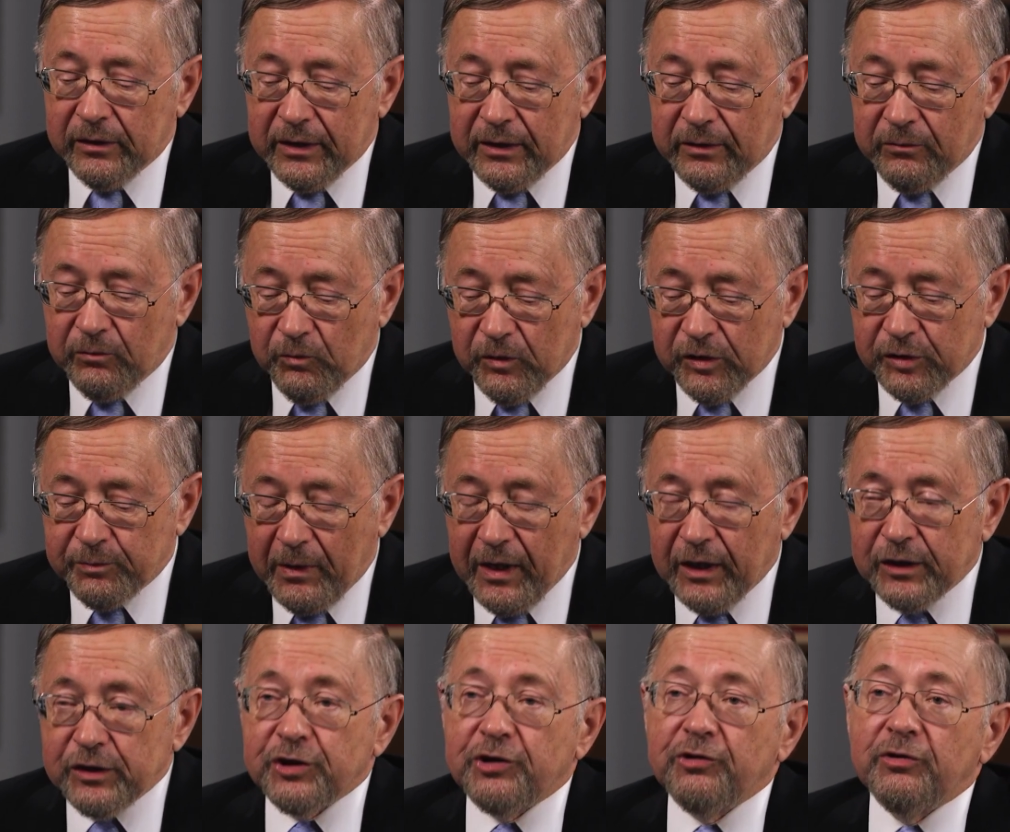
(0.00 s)
the
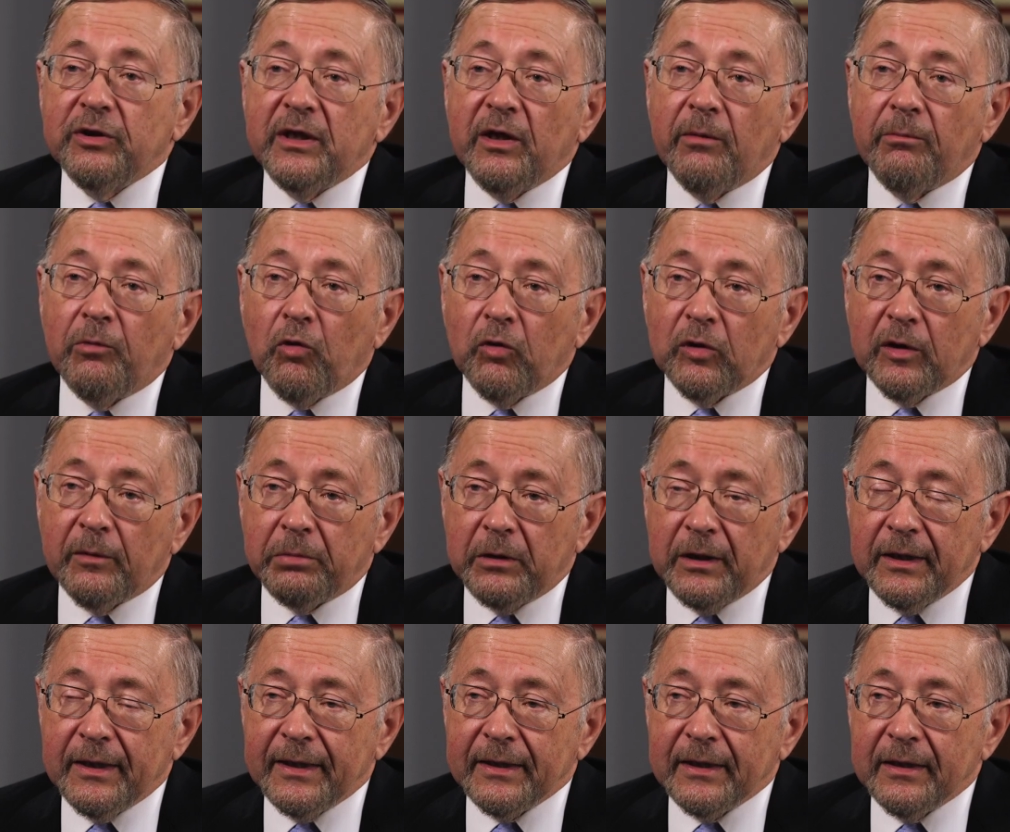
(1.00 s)
response to the Ebola
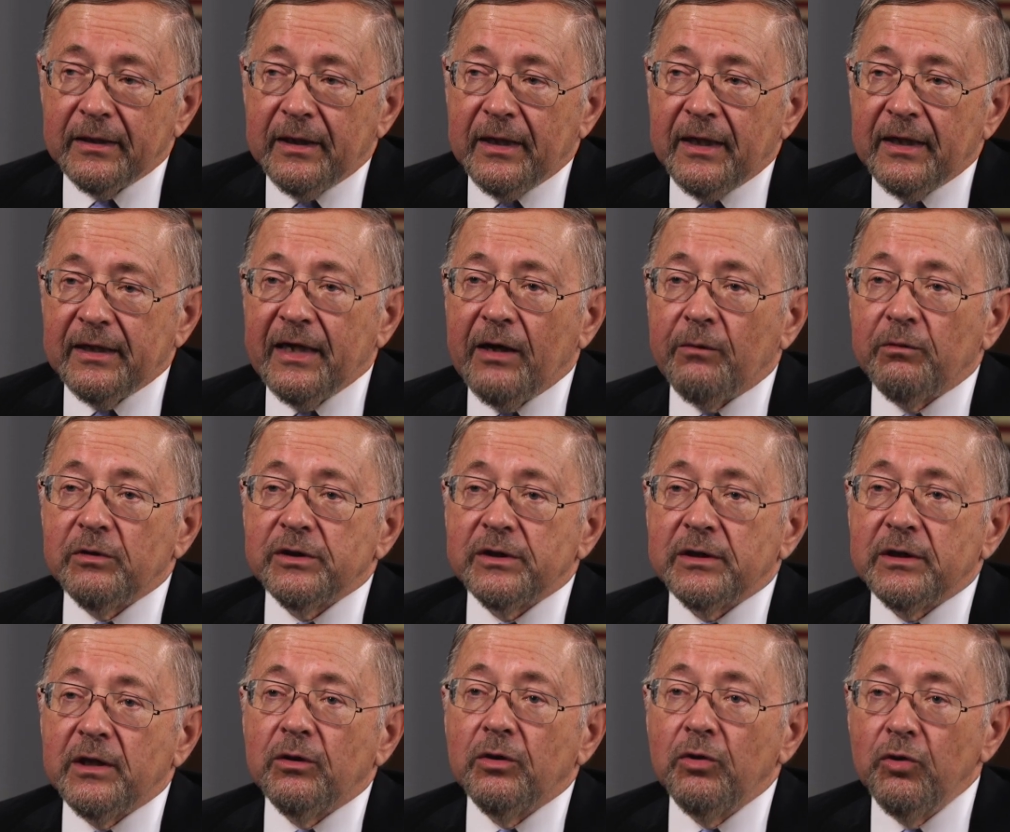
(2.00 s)
plague, and that
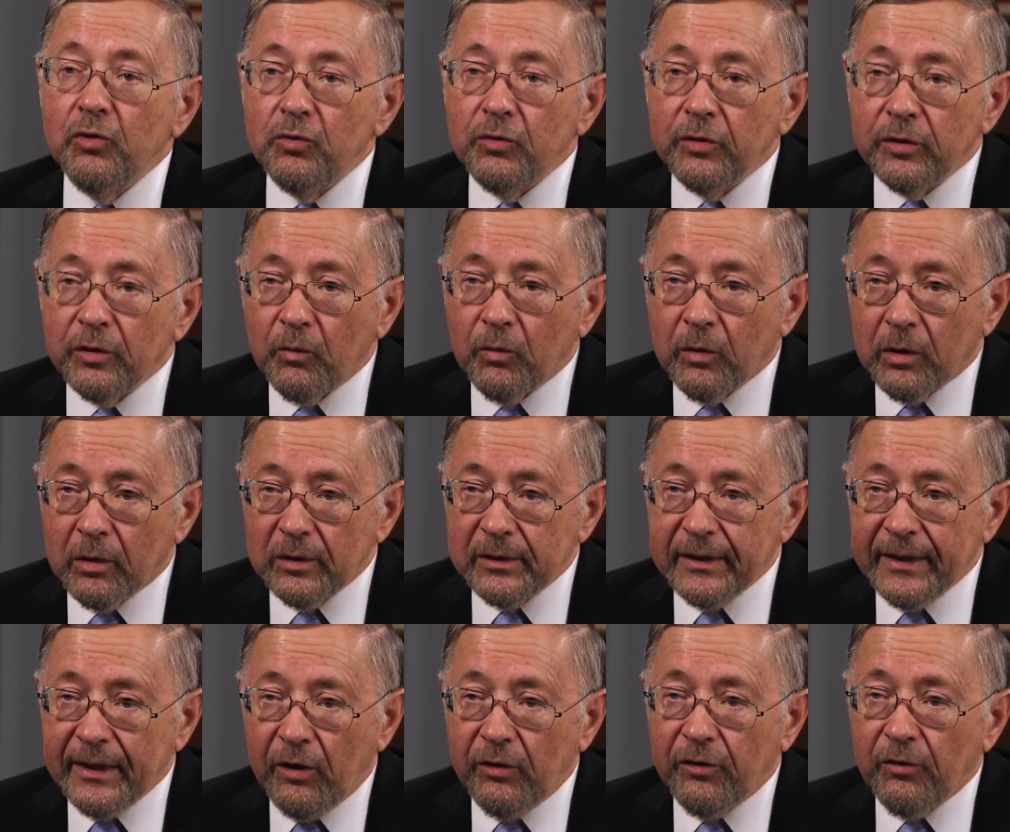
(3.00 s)
was the WHO, the
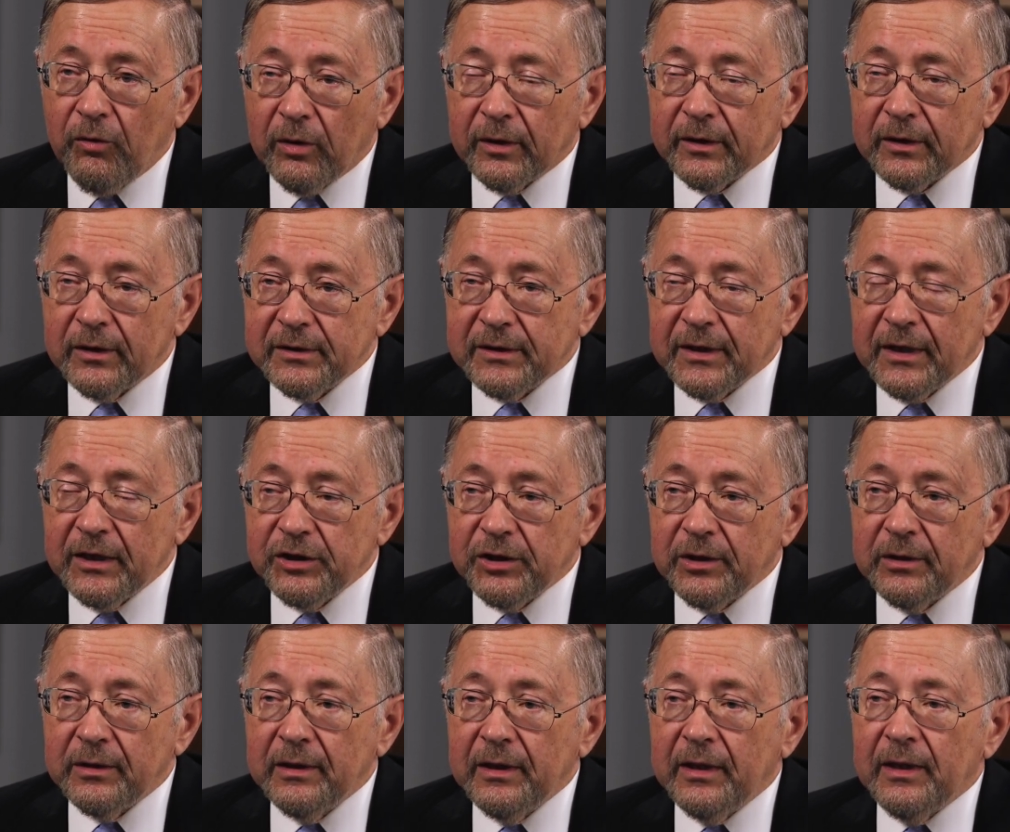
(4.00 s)
World Health
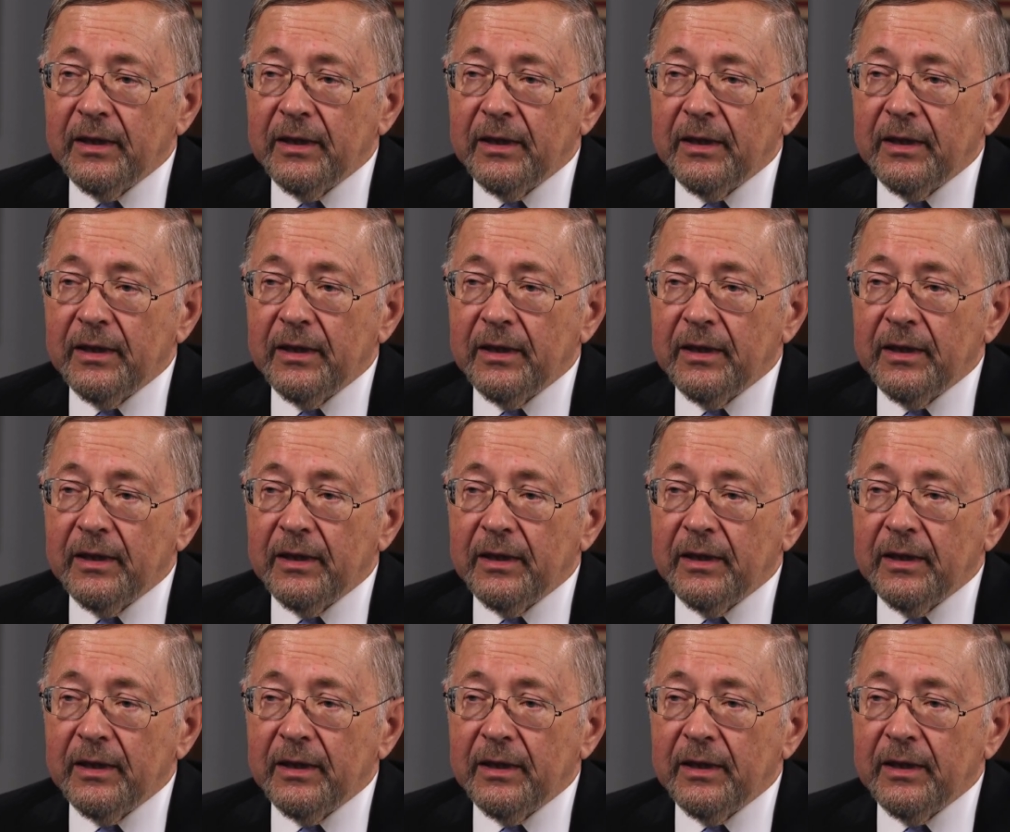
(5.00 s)
Organization.